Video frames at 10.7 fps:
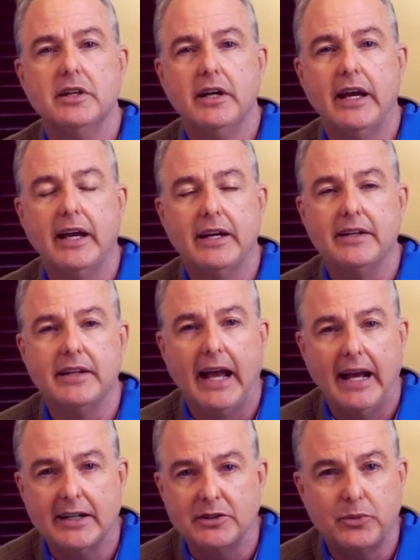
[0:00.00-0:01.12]
and
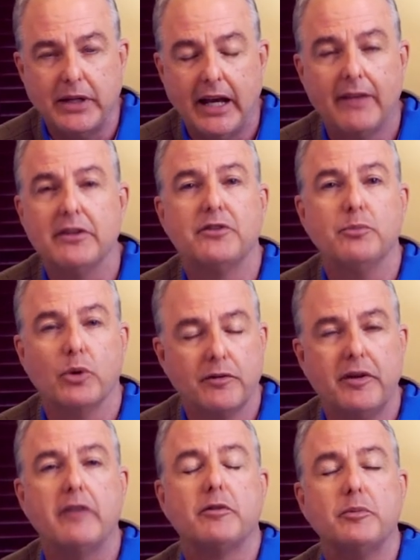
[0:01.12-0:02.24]
as we have this more
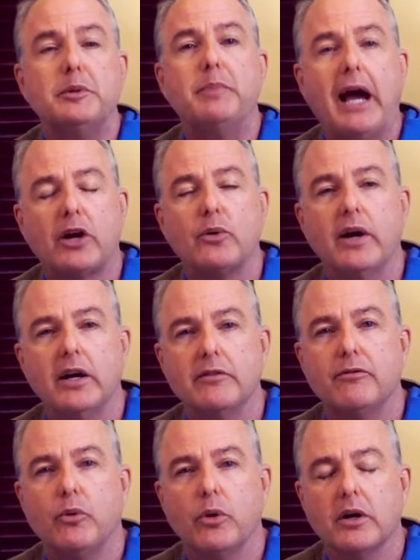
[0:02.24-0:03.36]
favorable background
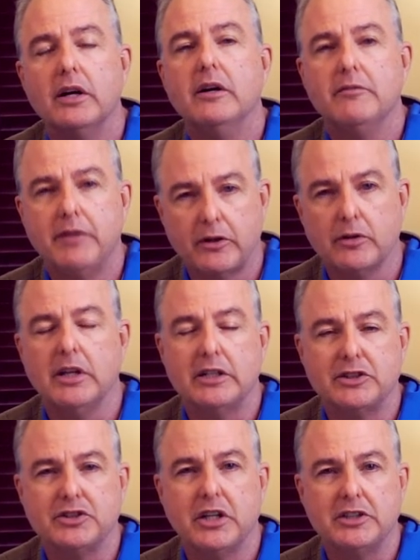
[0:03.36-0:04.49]
for federal
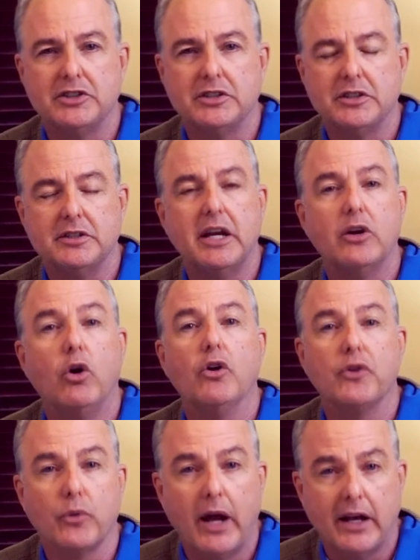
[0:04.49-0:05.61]
legislation and all the
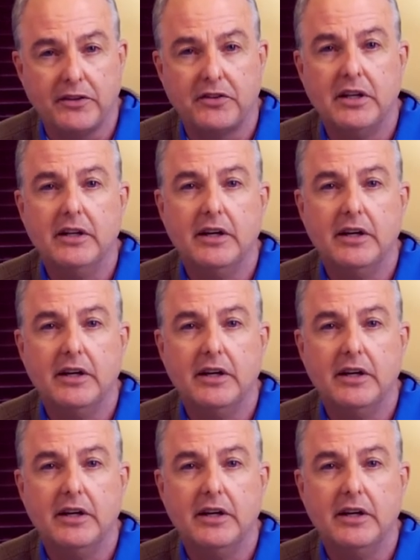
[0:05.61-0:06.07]
rest,